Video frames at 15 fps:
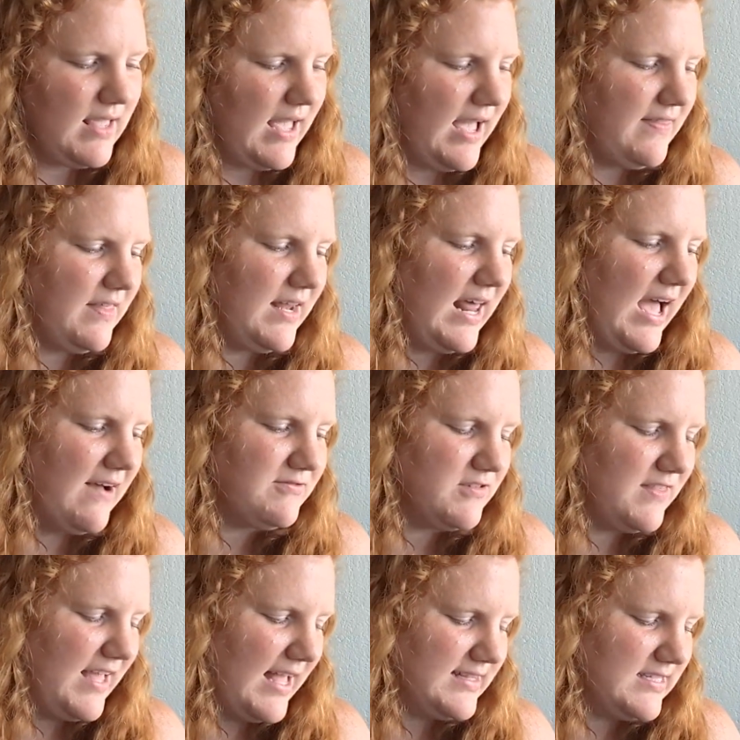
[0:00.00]
And then after
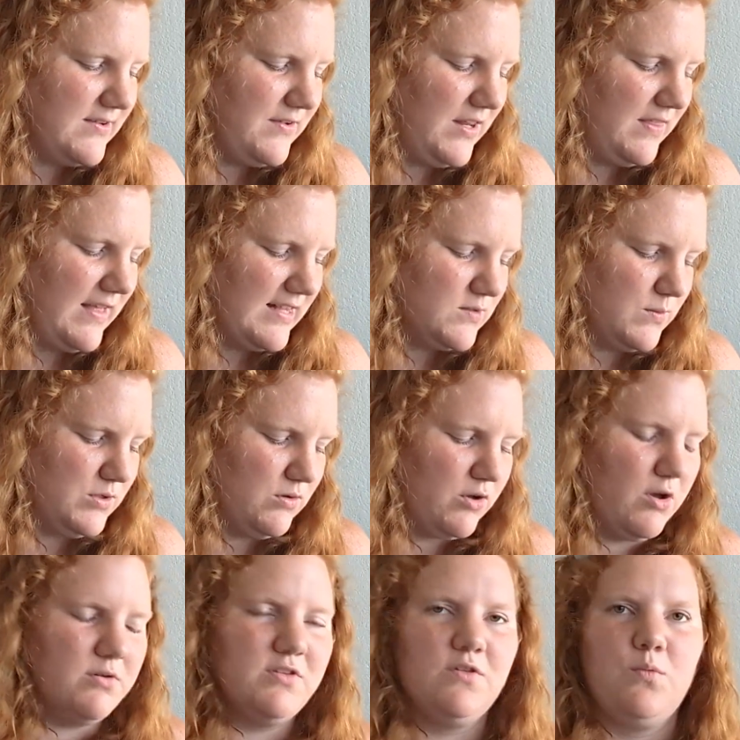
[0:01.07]
the activity, that's when you'll
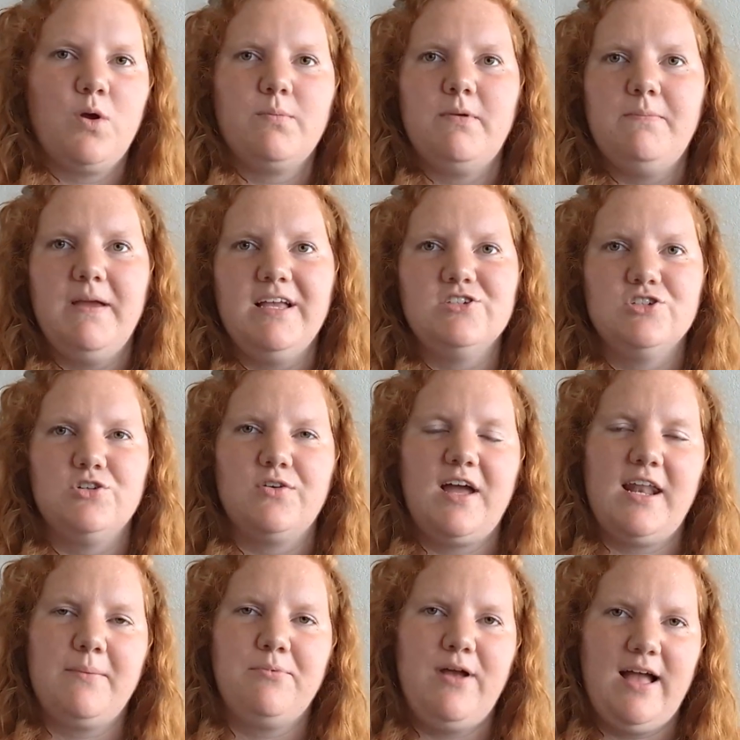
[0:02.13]
go to the workbook page and you'll
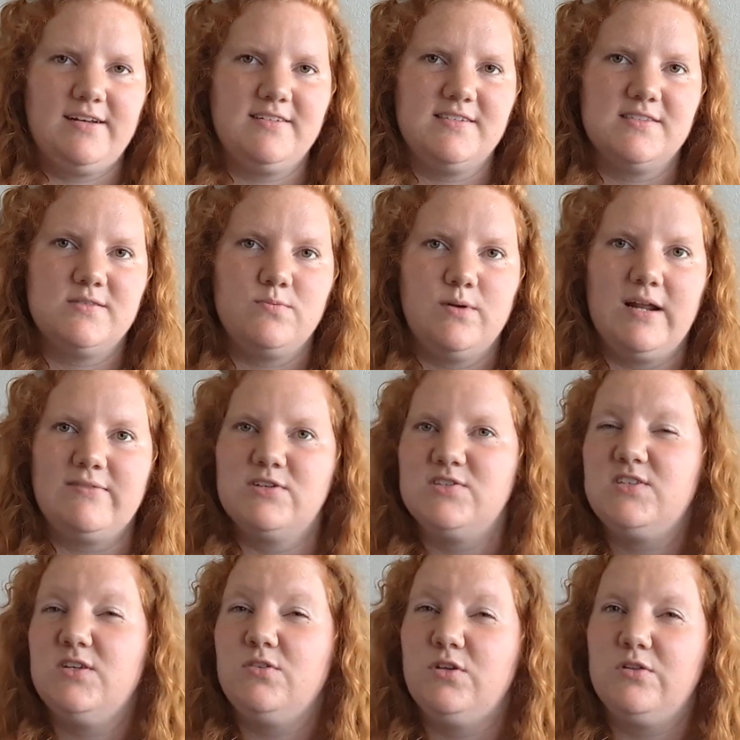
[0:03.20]
kind of practice whatever
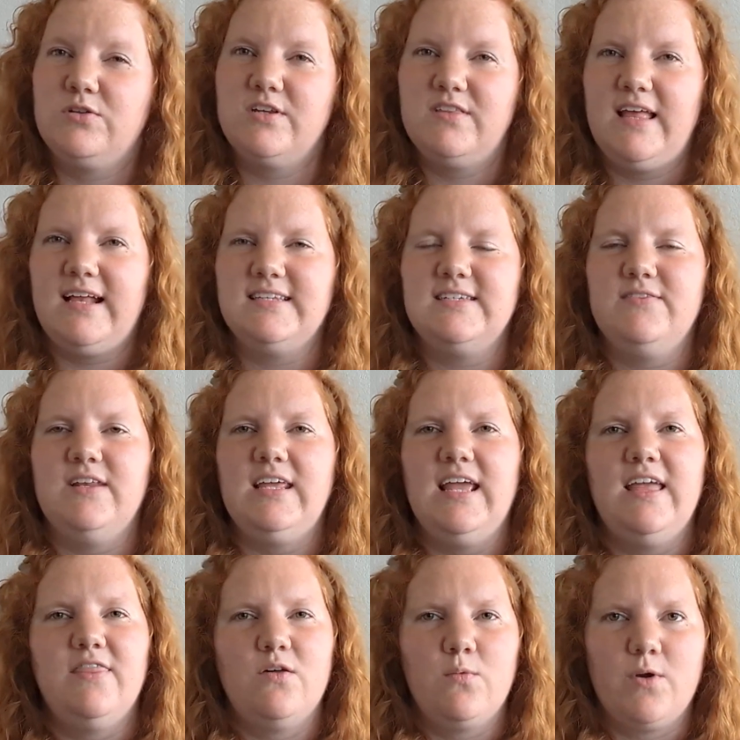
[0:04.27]
skill you learned in the activity
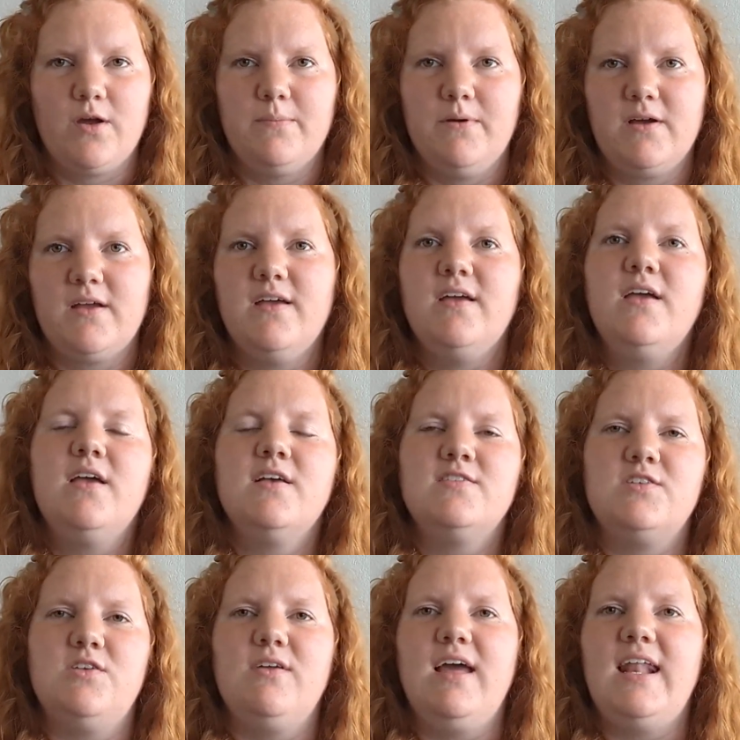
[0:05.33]
in the workbook.
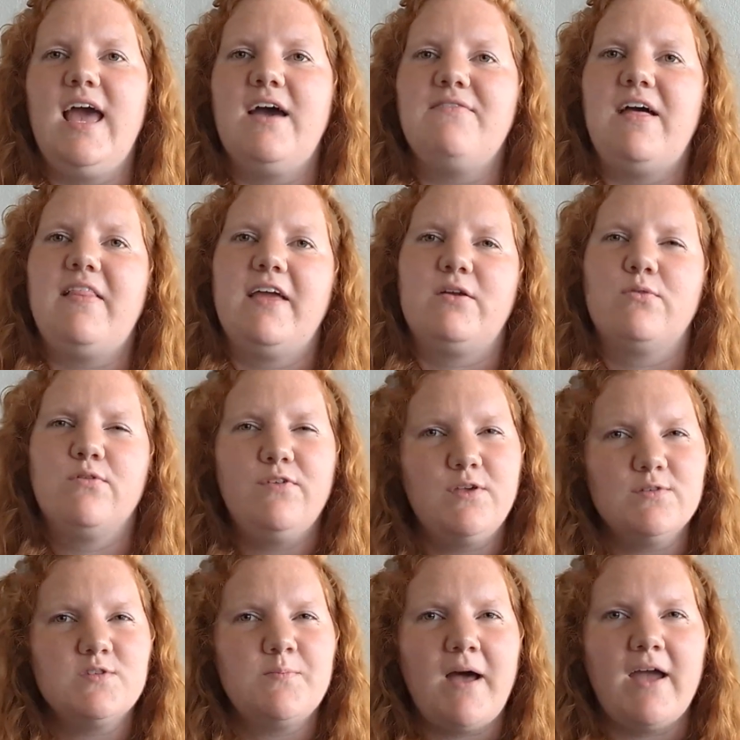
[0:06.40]
So you kind of have that like
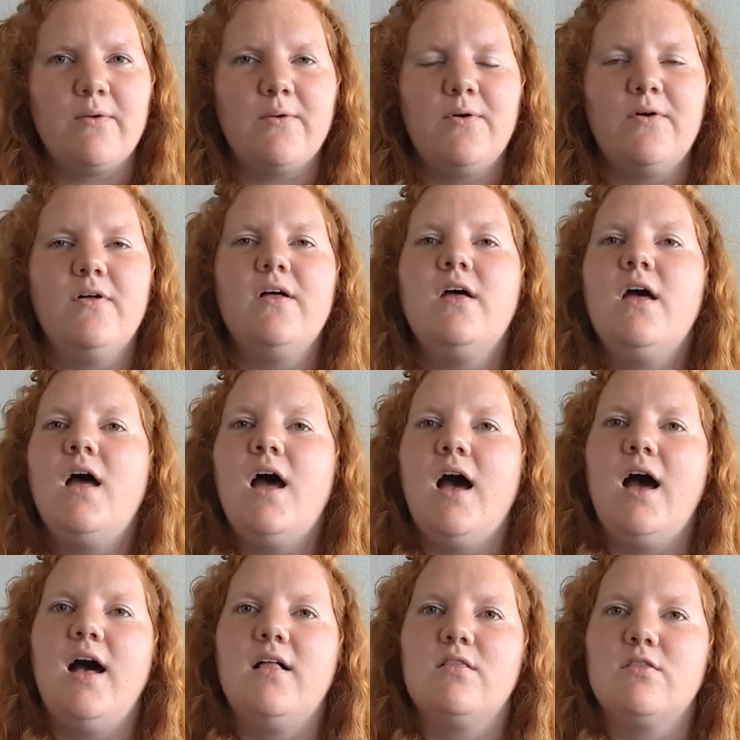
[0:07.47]
review spiral,
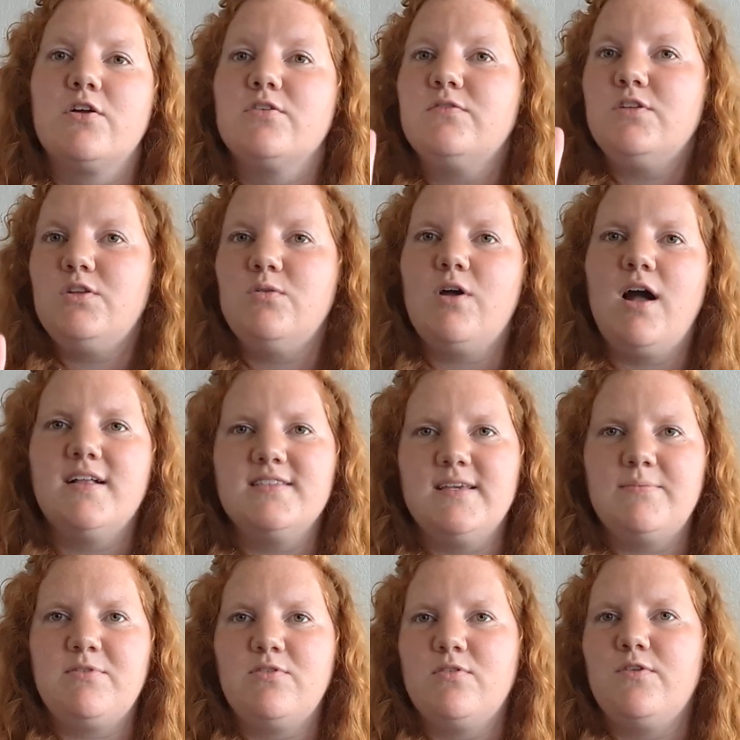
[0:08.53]
learn the new
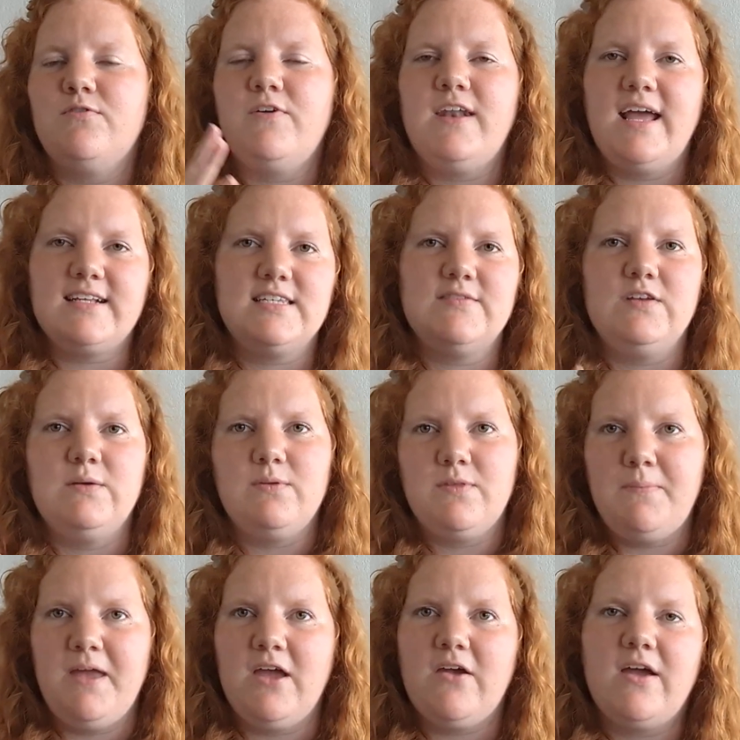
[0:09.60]
concept through the fun activity with the
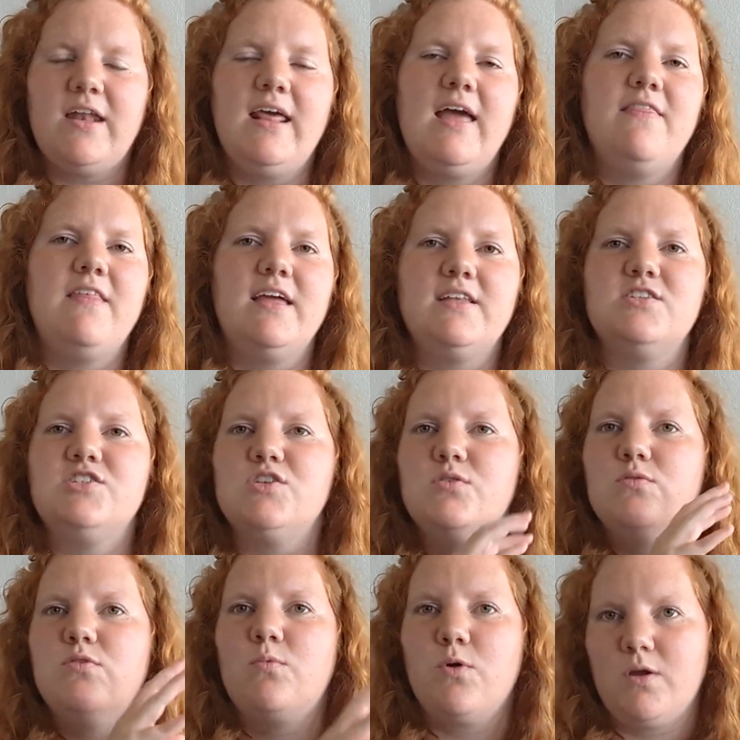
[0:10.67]
parent, and then
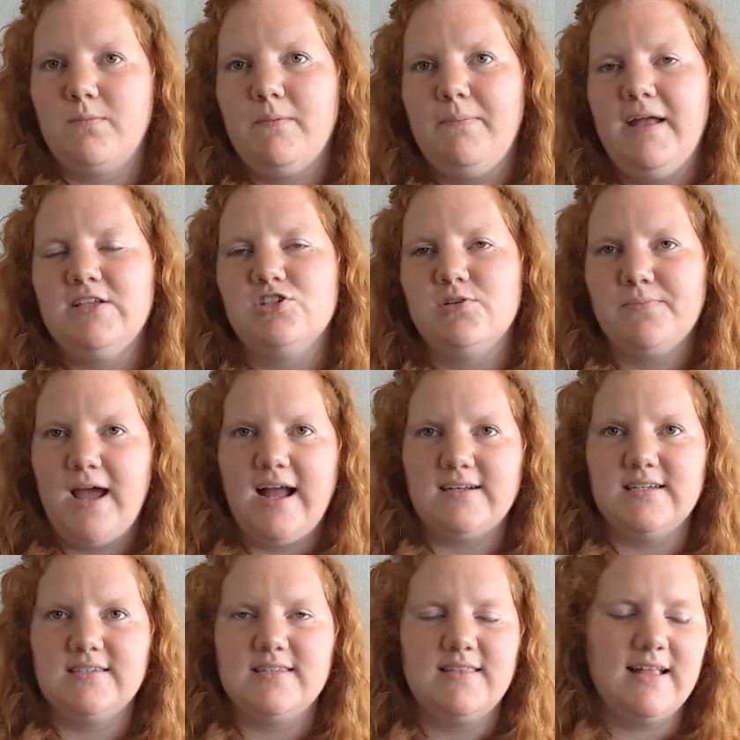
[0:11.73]
do the workbook page to
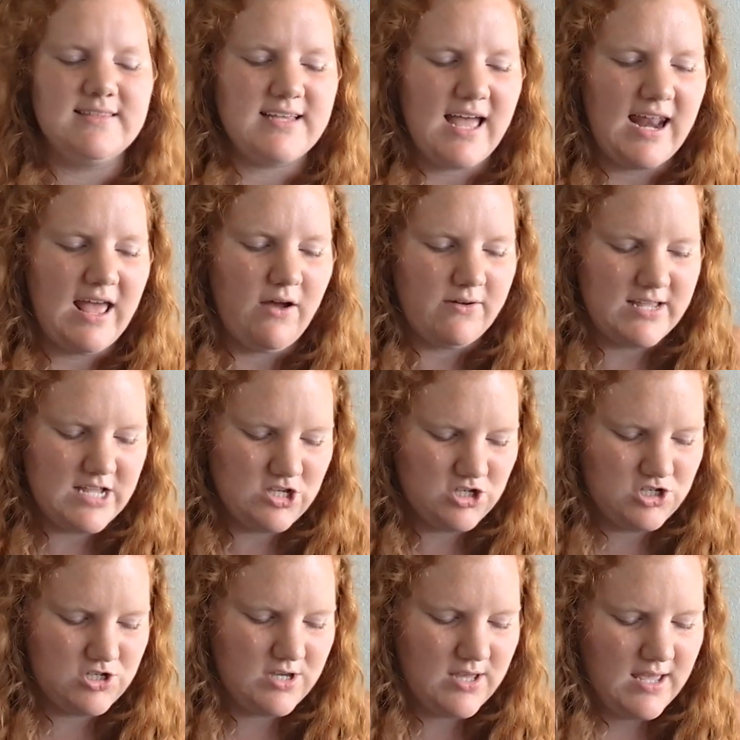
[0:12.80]
practice. And that's kind of how
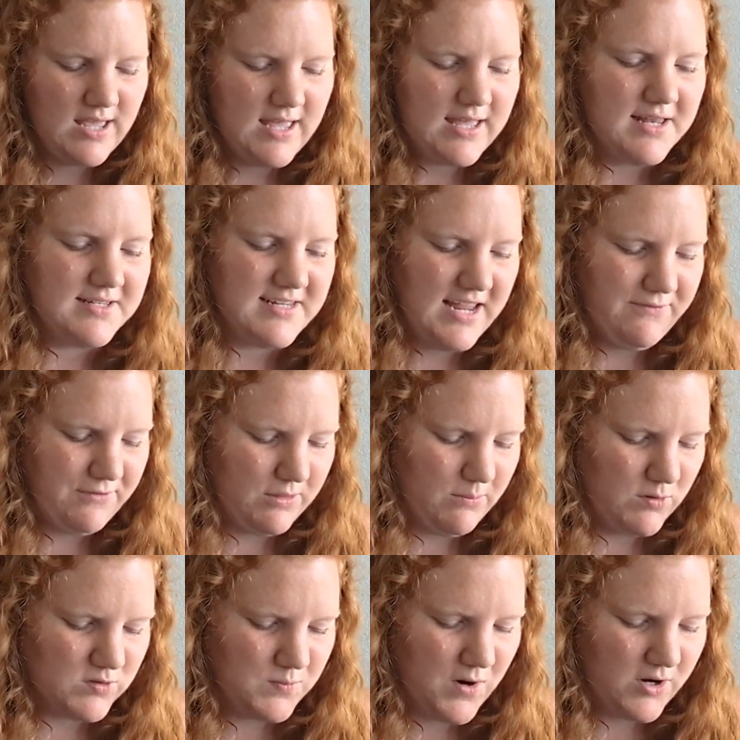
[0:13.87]
each day for the
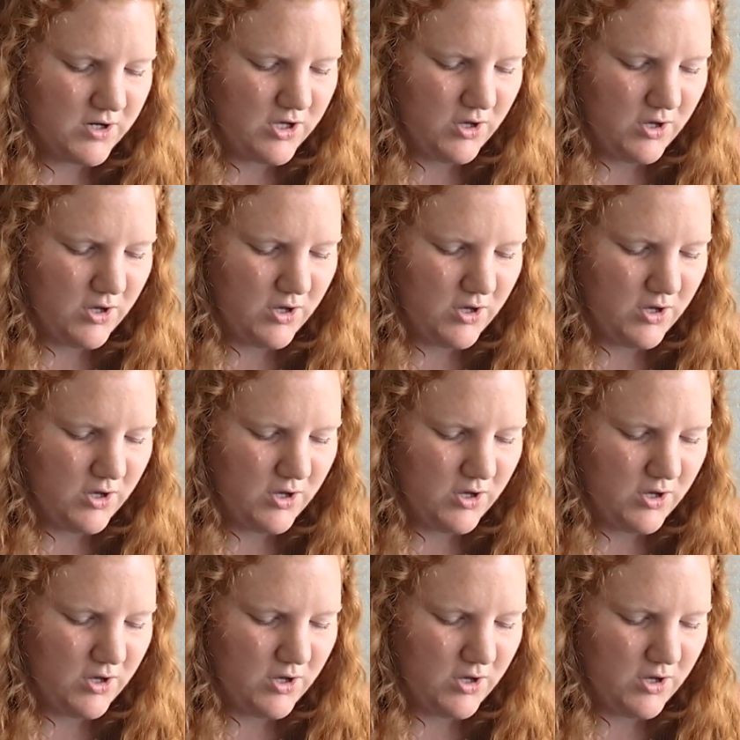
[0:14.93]
most part